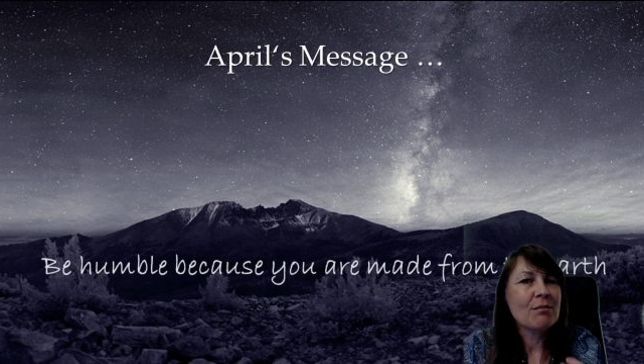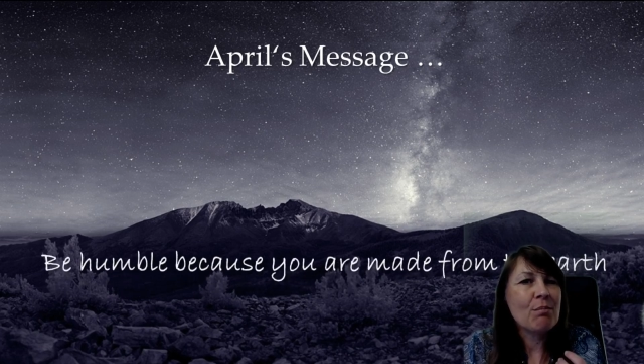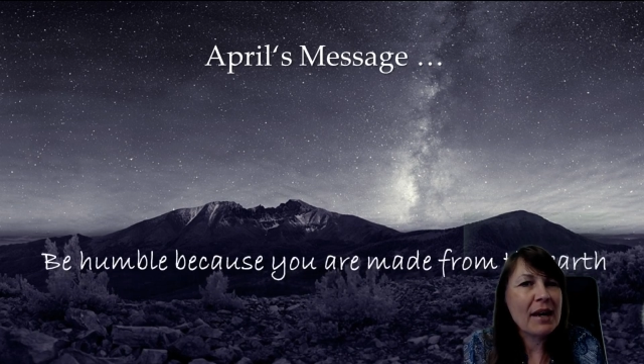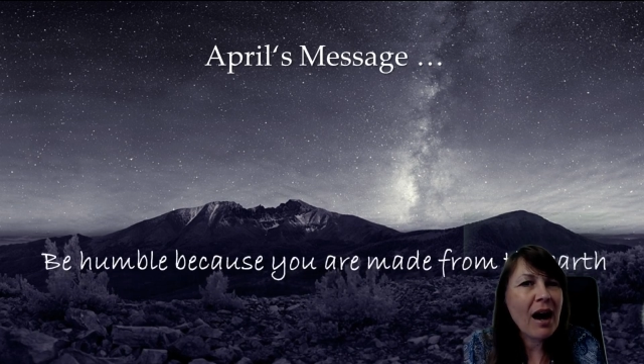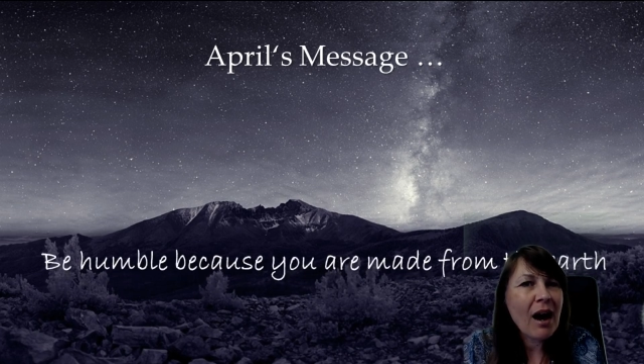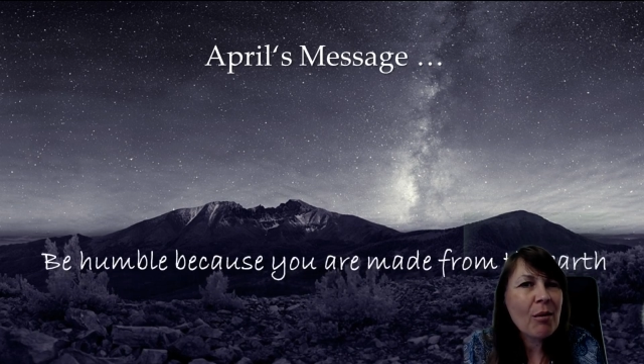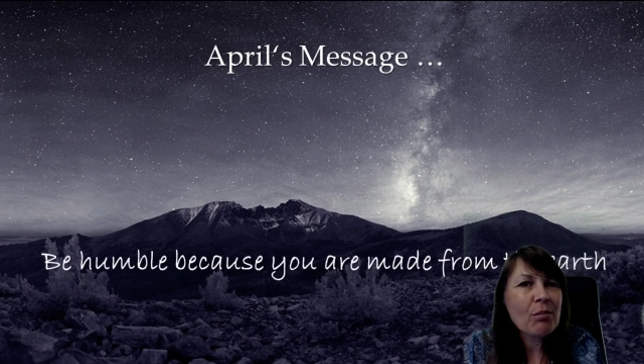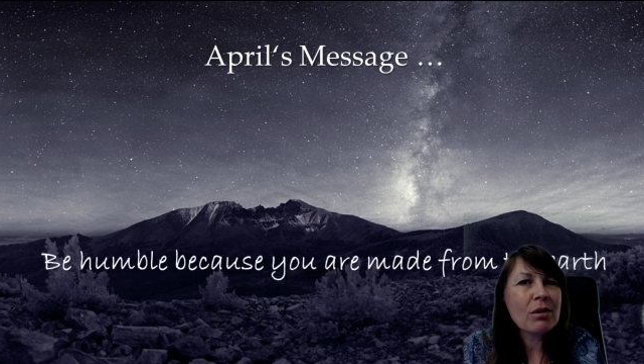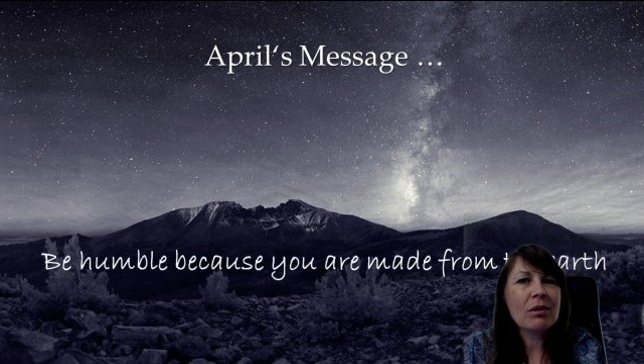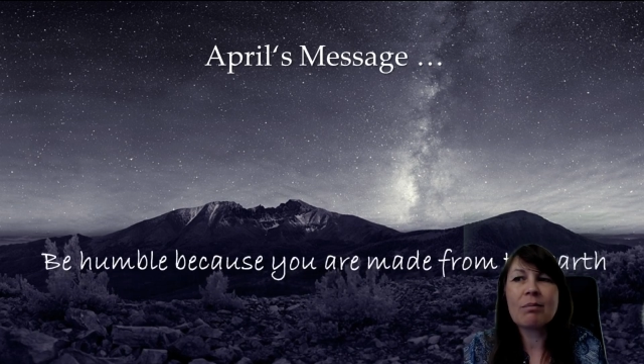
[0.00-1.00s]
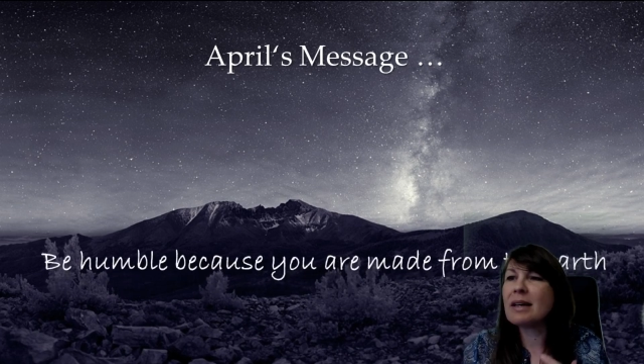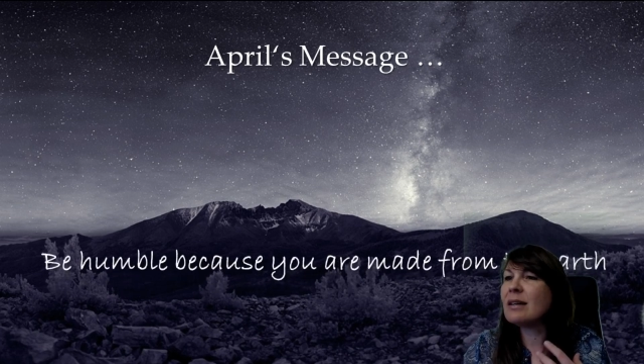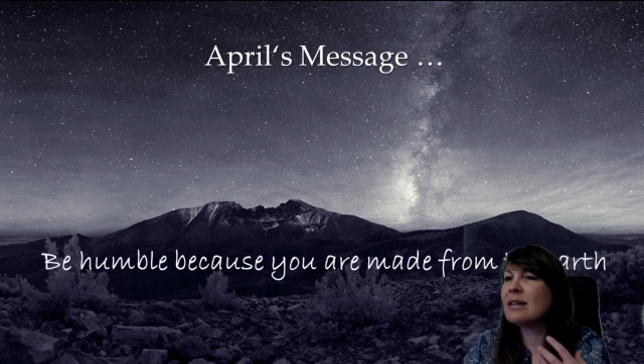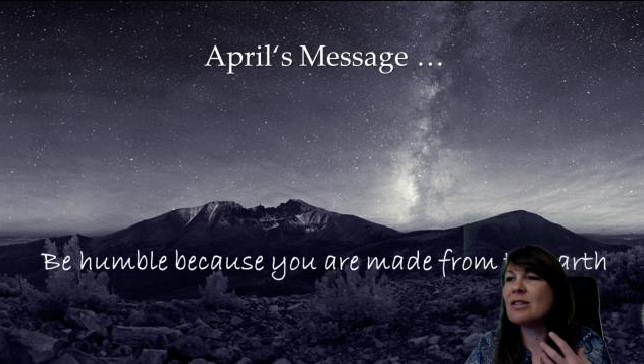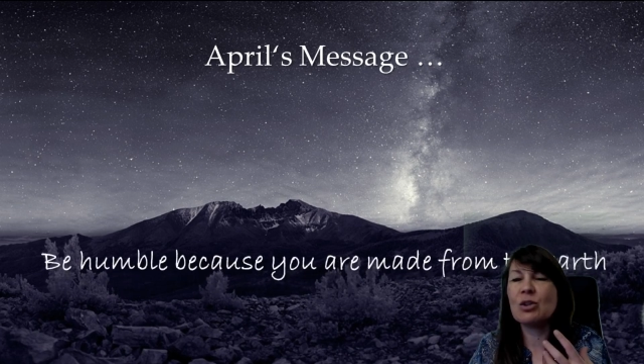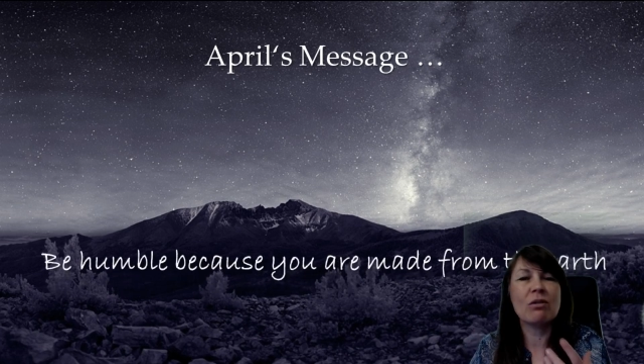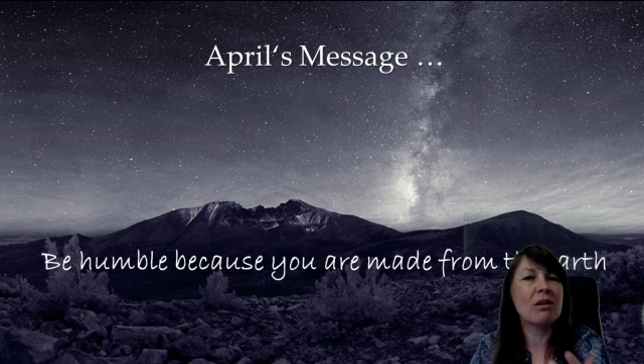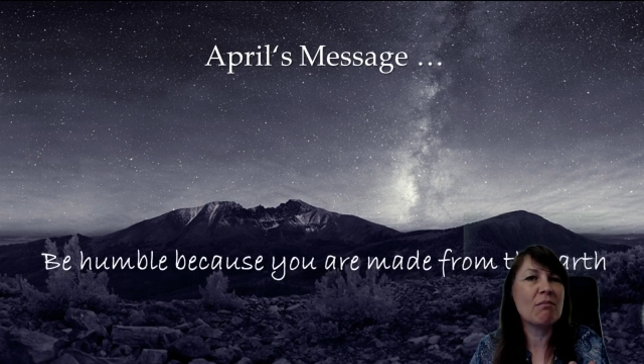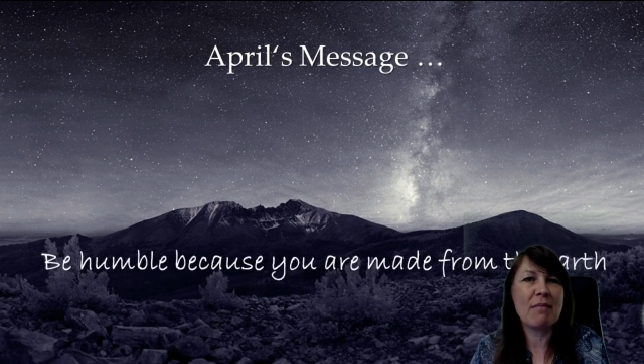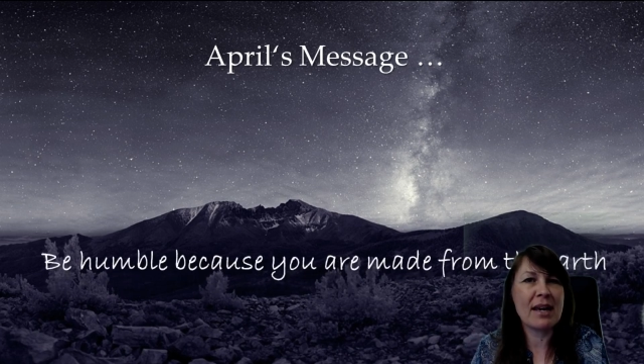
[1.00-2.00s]
be humble because you
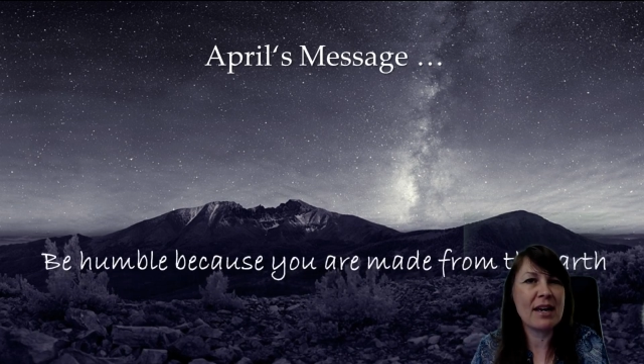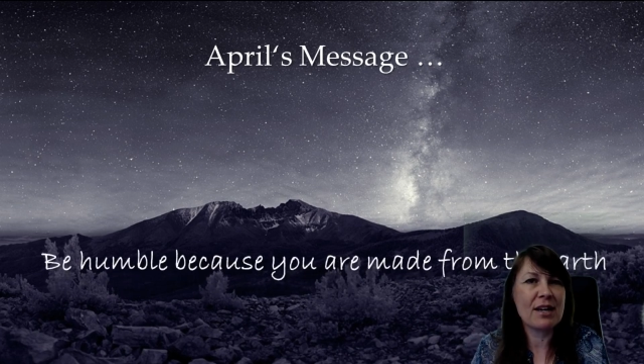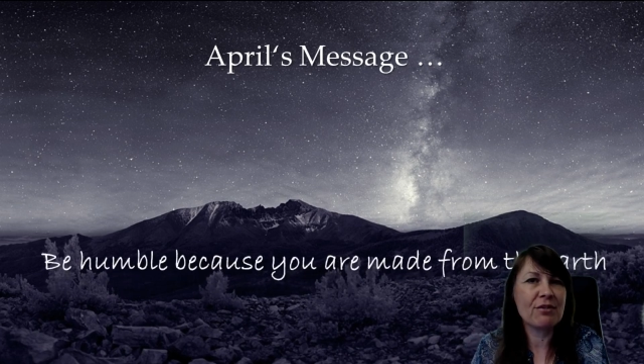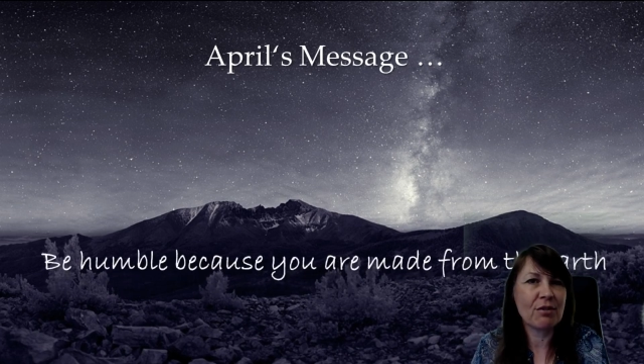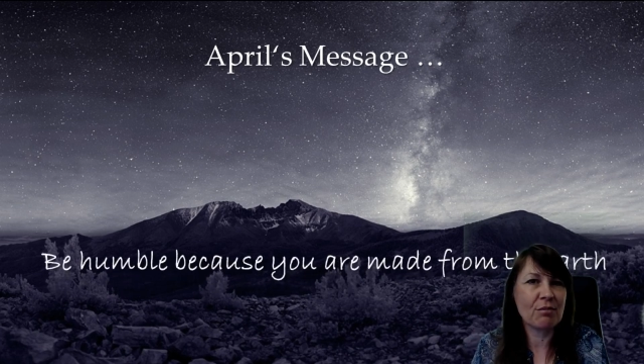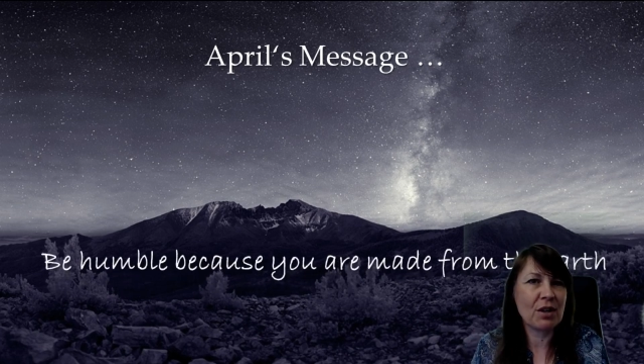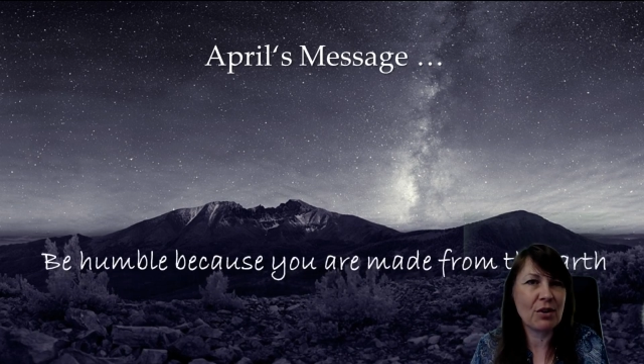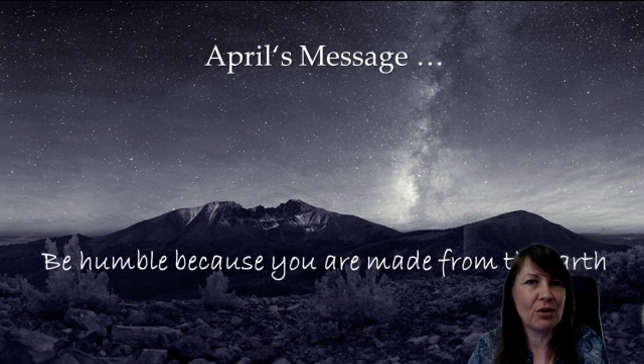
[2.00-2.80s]
are made from the